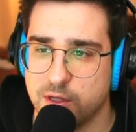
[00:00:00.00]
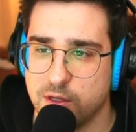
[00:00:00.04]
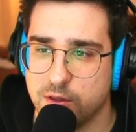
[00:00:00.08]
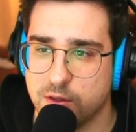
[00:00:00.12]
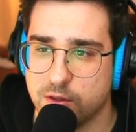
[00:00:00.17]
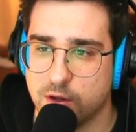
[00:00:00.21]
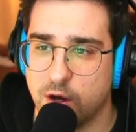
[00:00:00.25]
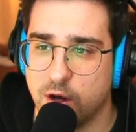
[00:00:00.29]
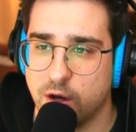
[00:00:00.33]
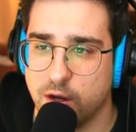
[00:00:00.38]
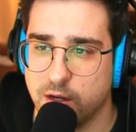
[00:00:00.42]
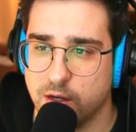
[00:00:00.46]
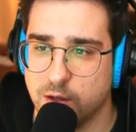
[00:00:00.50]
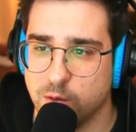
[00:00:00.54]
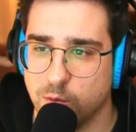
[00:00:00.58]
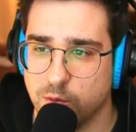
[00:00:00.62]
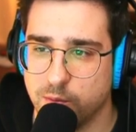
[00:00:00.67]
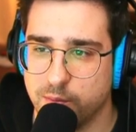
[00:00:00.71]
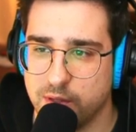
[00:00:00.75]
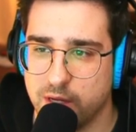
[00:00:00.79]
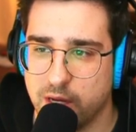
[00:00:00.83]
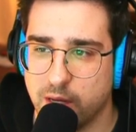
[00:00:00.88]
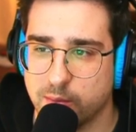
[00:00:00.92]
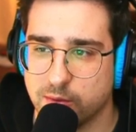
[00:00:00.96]
thought it
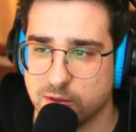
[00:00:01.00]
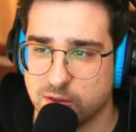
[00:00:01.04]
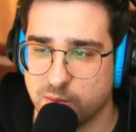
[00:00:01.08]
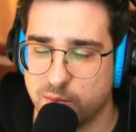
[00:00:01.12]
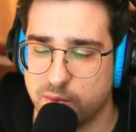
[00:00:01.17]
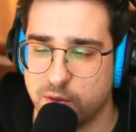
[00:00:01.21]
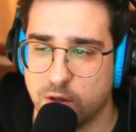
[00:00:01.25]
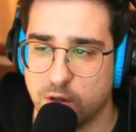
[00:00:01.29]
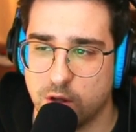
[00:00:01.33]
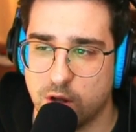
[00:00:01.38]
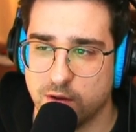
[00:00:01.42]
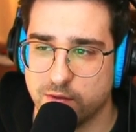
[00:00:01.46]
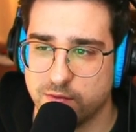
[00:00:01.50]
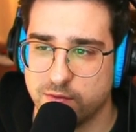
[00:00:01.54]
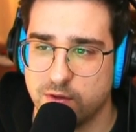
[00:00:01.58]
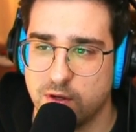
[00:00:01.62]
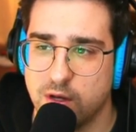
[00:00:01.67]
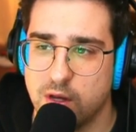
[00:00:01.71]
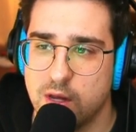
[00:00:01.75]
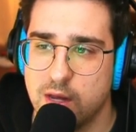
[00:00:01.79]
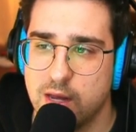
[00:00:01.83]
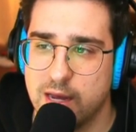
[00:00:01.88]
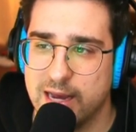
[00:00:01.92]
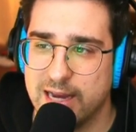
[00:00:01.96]
would be able to pull off
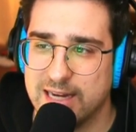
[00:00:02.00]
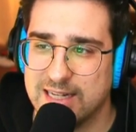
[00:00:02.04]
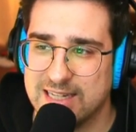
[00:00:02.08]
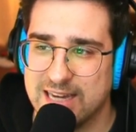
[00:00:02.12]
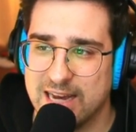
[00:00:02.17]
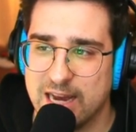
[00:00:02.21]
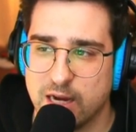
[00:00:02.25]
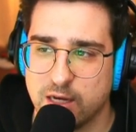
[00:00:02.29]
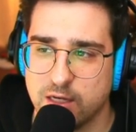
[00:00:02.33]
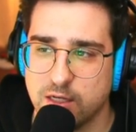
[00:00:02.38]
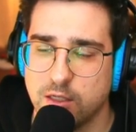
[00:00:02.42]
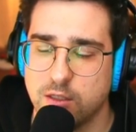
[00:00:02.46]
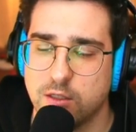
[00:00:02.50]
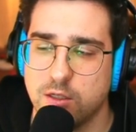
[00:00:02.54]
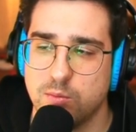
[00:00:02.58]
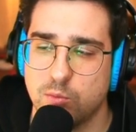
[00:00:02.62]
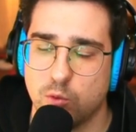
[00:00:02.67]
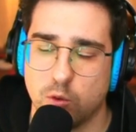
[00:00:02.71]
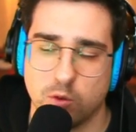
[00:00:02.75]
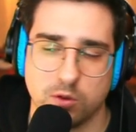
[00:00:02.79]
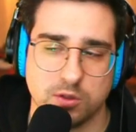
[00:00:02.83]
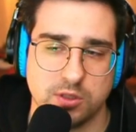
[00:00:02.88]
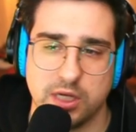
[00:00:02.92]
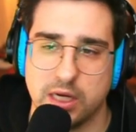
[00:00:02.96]
a technically
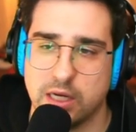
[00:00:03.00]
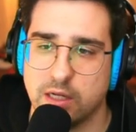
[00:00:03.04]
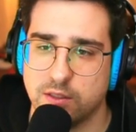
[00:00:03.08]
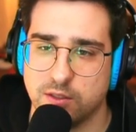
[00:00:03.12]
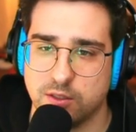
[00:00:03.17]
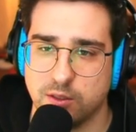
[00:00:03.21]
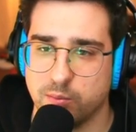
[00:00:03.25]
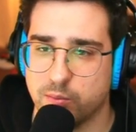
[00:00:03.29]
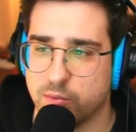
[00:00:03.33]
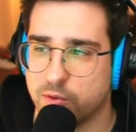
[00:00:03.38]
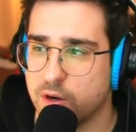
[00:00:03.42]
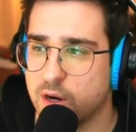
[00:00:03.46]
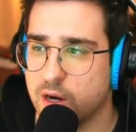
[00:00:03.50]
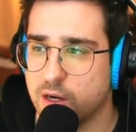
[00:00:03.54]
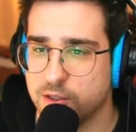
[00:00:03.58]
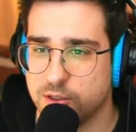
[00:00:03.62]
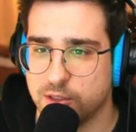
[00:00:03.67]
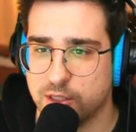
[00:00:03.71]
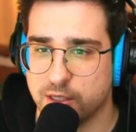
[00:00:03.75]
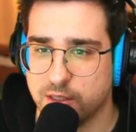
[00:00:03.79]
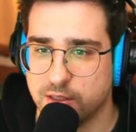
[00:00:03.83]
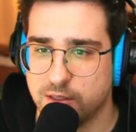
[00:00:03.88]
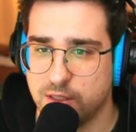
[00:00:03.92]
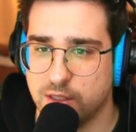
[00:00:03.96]
more challenging
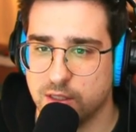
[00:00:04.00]
project